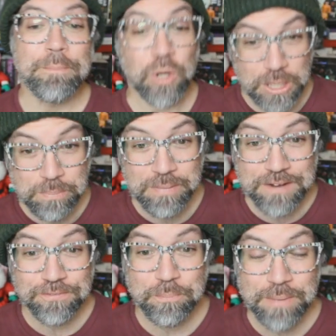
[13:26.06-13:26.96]
book
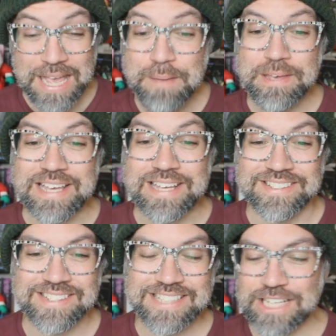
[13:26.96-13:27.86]
made for
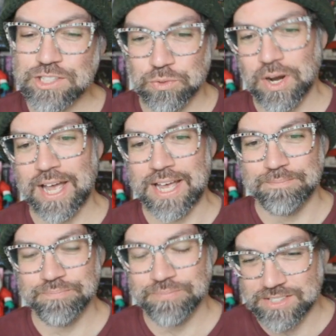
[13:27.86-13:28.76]
babies. That's right.
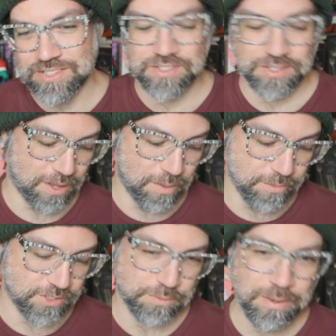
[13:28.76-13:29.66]
This is
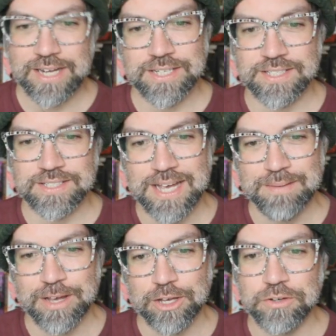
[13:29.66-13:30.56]
almost as bad as the
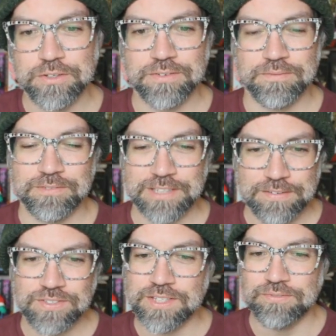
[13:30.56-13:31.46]
time I couldn't
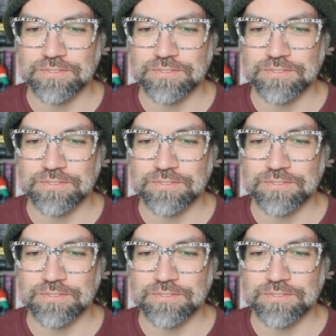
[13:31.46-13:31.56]
lift the